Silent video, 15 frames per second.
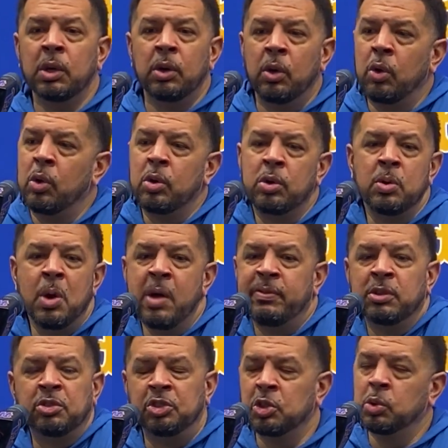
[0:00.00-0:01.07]
or
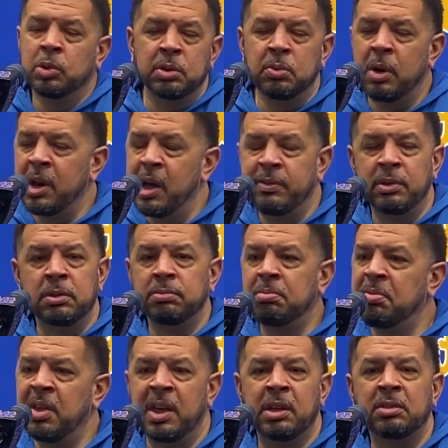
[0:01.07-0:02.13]
whoever's doing whatever
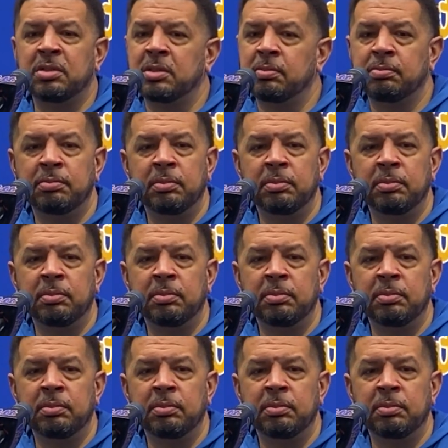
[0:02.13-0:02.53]
thinks.